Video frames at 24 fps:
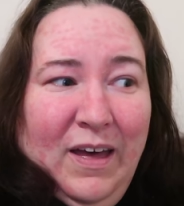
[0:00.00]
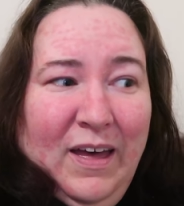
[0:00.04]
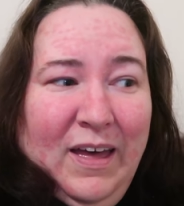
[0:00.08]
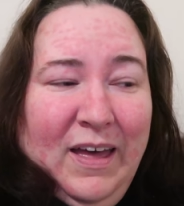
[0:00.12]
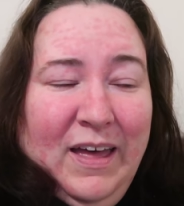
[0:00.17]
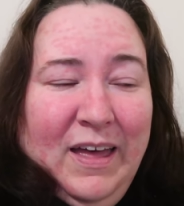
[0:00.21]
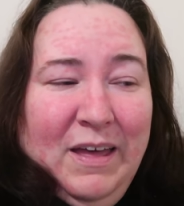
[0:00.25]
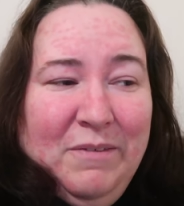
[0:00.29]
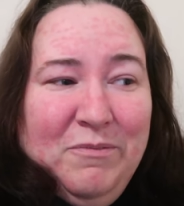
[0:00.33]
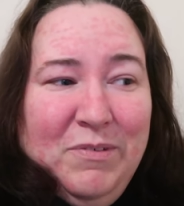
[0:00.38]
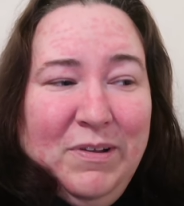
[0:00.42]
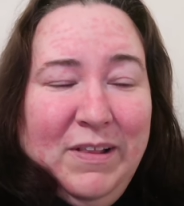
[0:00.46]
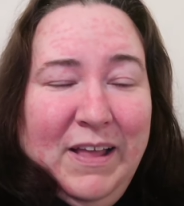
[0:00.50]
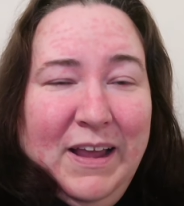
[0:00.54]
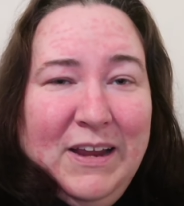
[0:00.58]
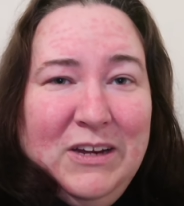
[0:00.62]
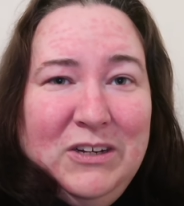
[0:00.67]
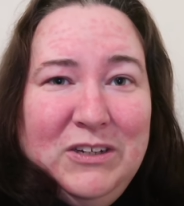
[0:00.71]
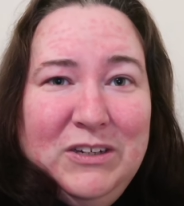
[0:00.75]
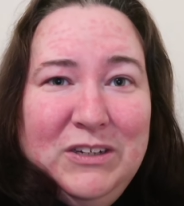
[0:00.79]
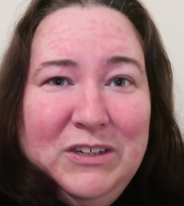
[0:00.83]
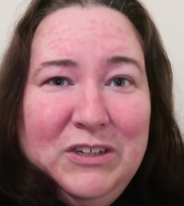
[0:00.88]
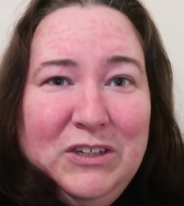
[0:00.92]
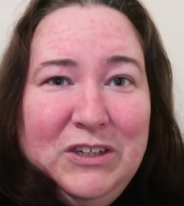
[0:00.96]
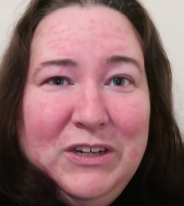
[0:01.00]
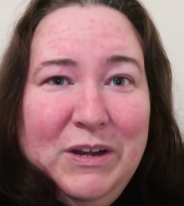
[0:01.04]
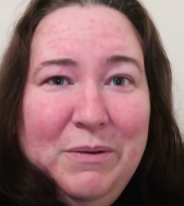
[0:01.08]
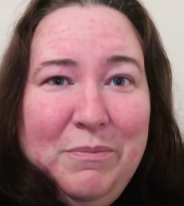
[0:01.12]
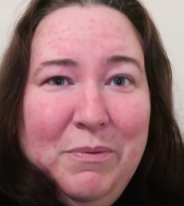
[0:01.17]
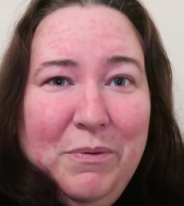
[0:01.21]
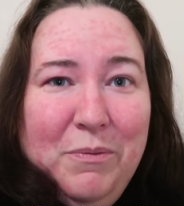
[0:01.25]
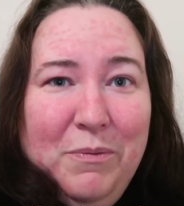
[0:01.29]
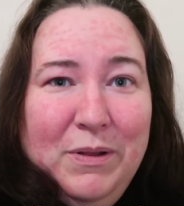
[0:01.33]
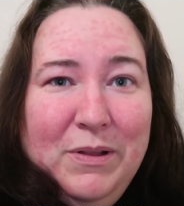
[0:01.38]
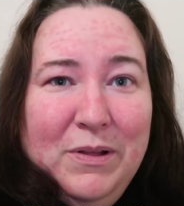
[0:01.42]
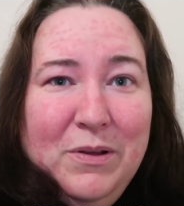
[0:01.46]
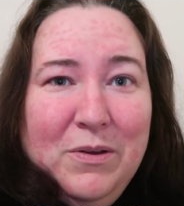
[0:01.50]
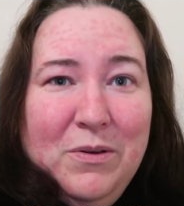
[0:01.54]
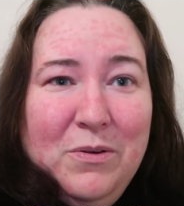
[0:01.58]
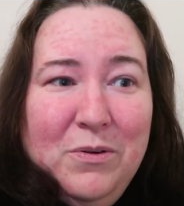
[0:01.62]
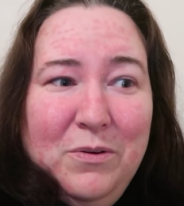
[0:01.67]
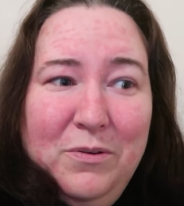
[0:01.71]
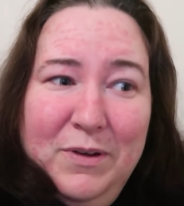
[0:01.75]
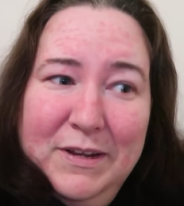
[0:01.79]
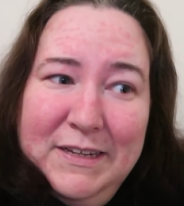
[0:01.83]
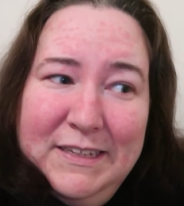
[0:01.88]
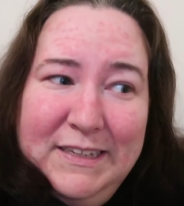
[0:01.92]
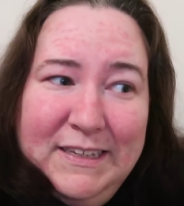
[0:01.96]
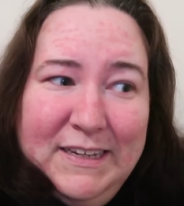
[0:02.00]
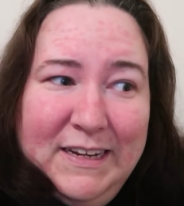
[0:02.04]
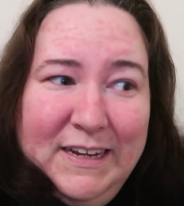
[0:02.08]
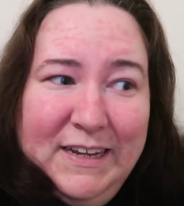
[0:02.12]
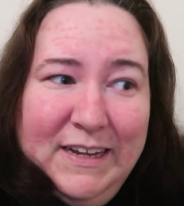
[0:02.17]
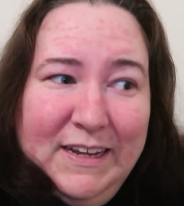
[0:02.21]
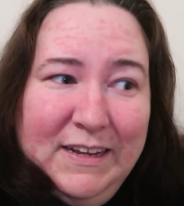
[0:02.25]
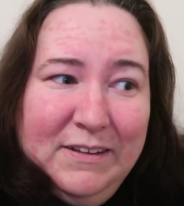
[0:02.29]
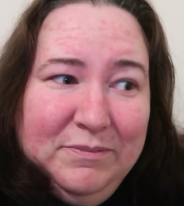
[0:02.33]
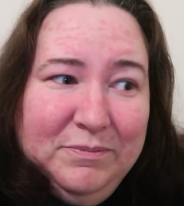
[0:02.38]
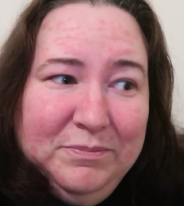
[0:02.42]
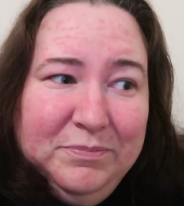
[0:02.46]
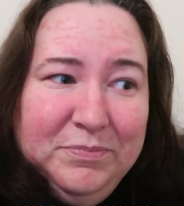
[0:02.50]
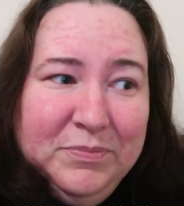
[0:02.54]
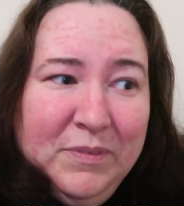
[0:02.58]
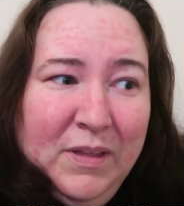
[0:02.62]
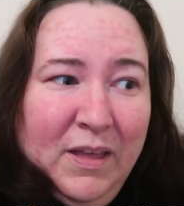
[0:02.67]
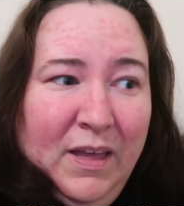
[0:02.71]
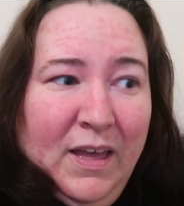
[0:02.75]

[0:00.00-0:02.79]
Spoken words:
relationship with Christian.